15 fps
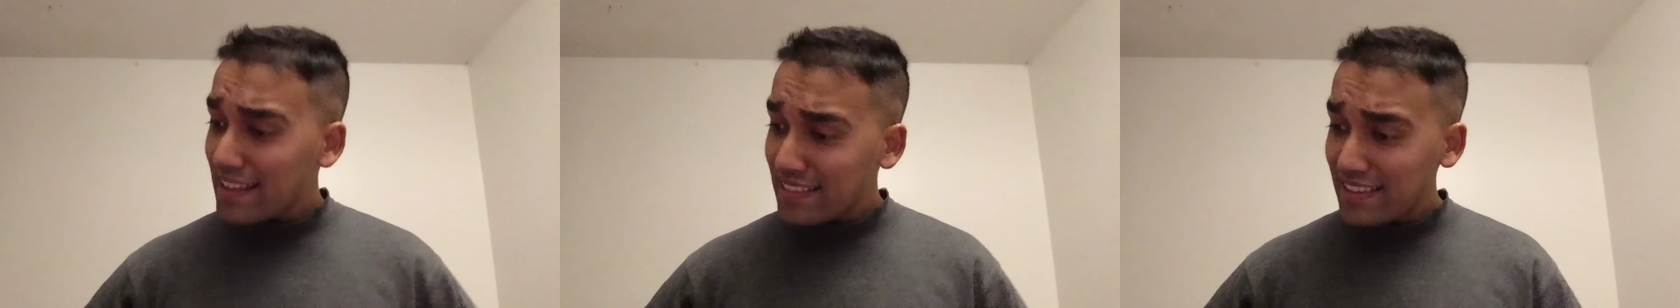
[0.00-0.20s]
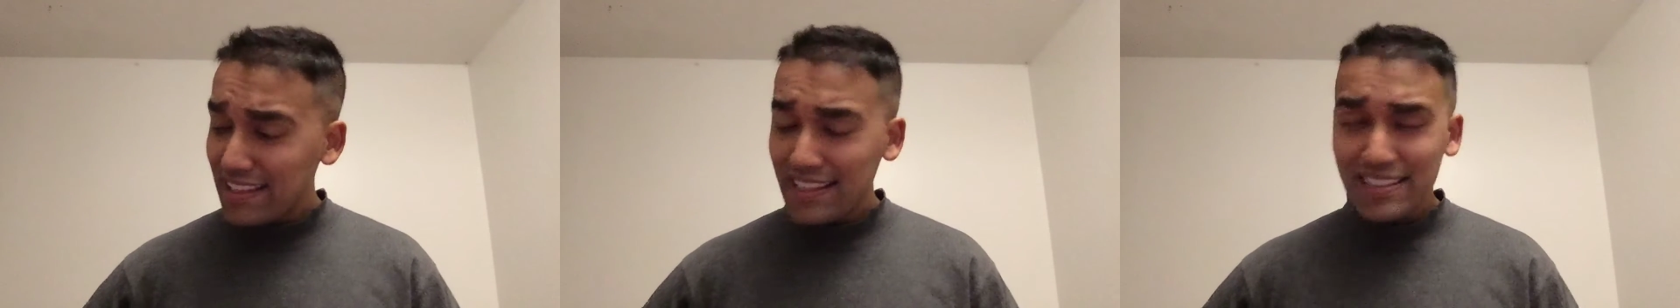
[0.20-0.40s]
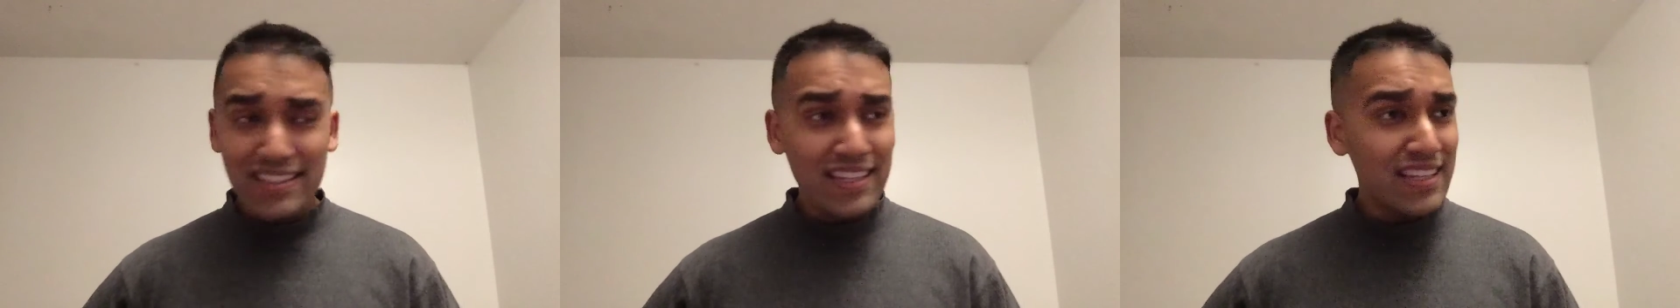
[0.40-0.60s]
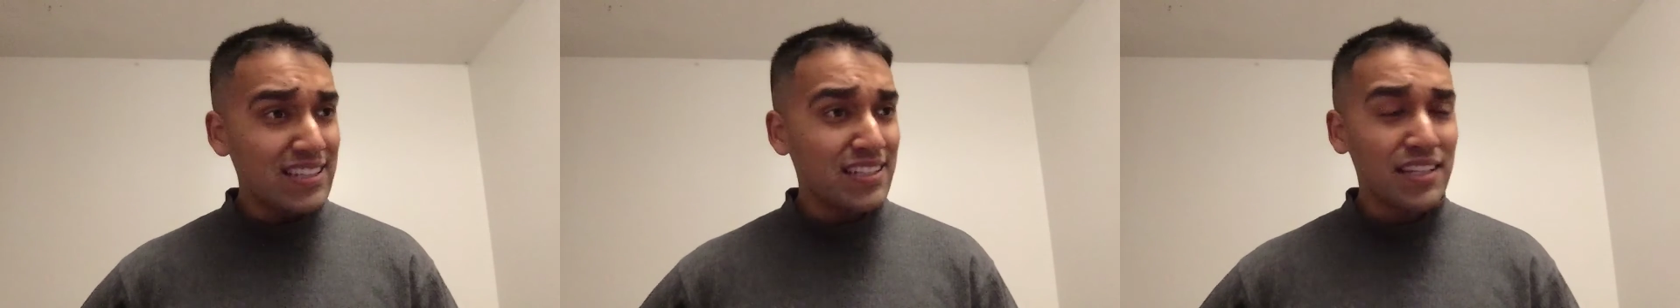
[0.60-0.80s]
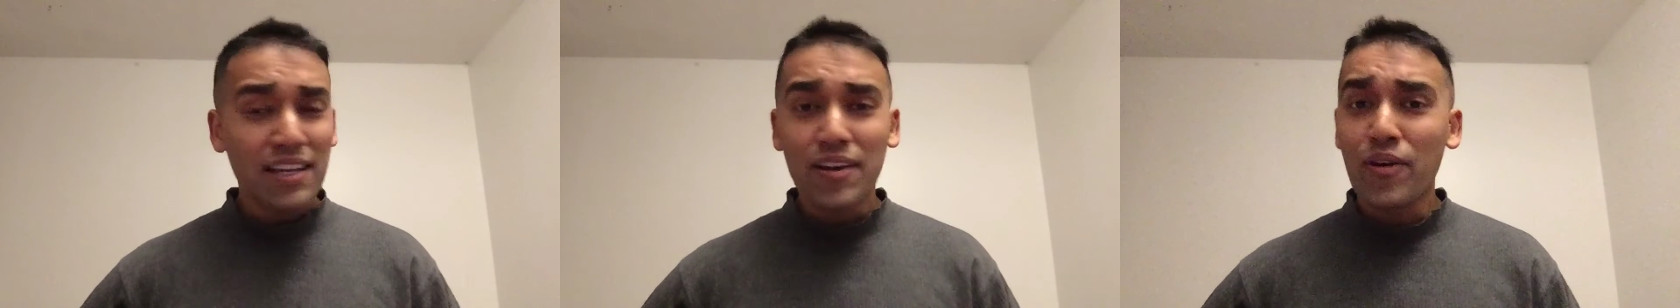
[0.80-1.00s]
This
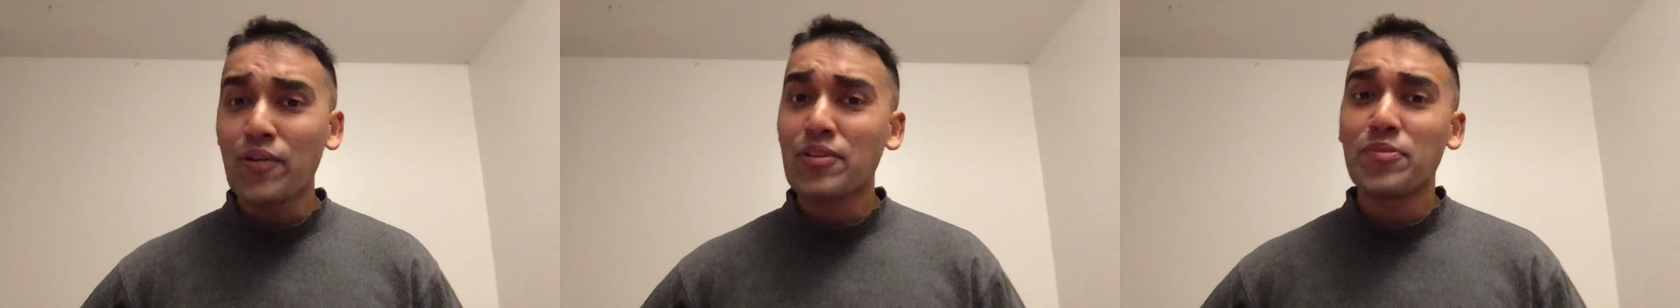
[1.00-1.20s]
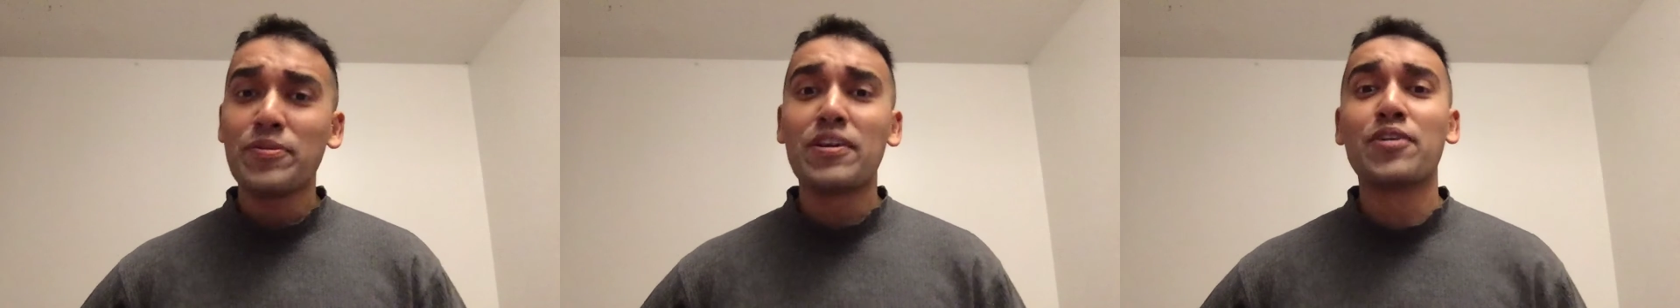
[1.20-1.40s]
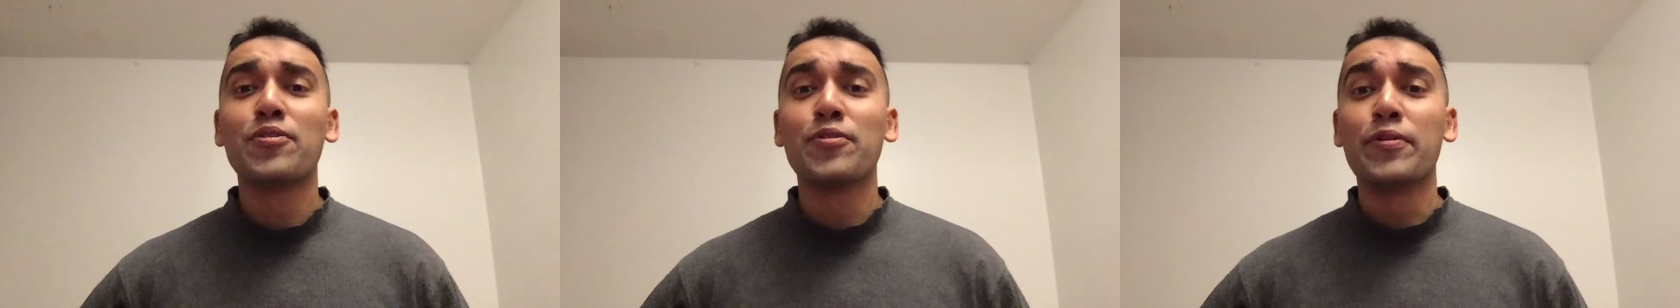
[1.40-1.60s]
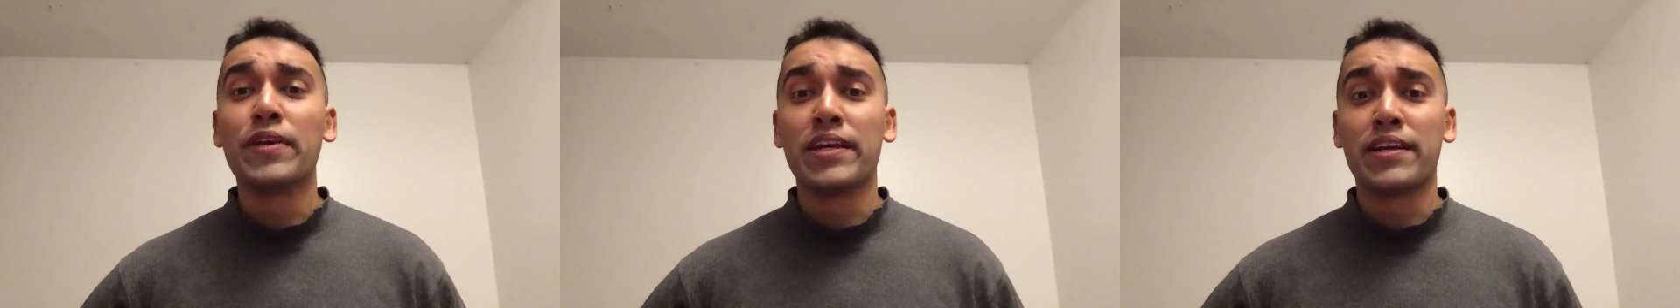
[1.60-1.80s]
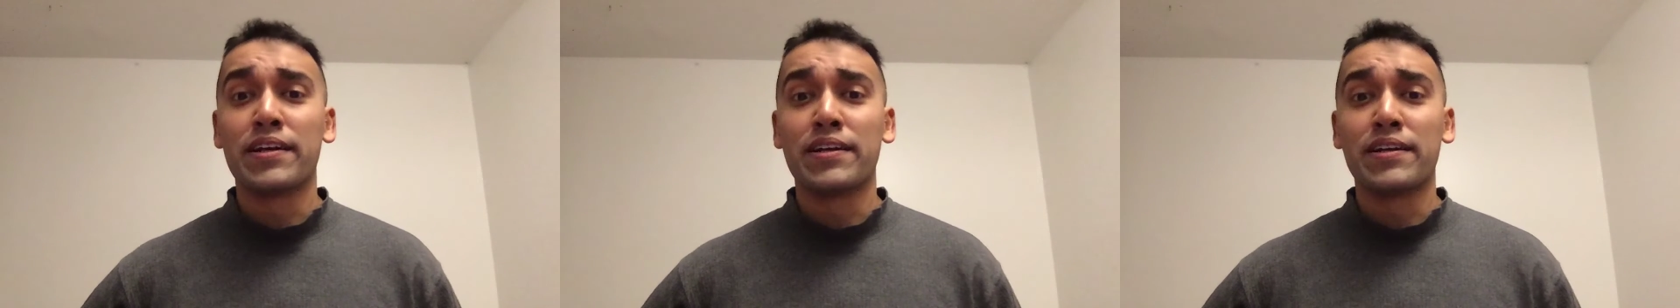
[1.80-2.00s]
is going to be a good
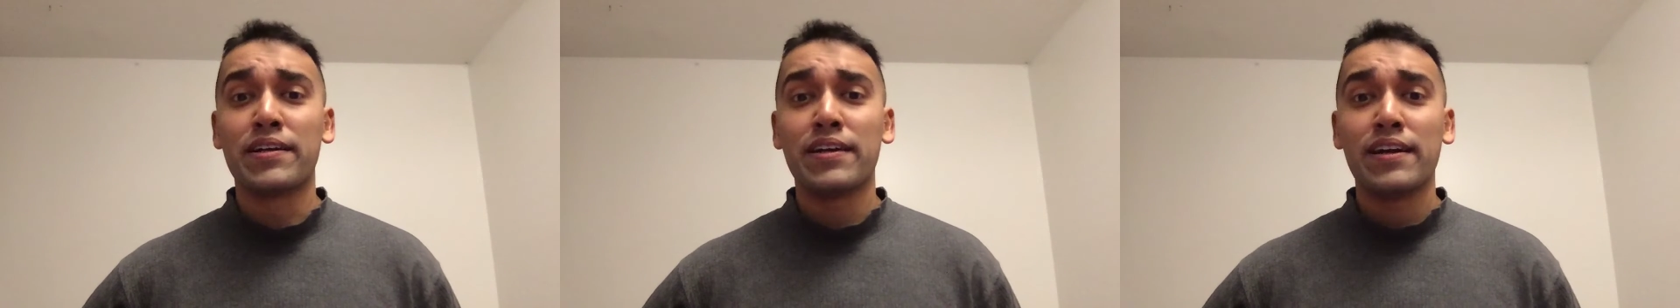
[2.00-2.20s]
year.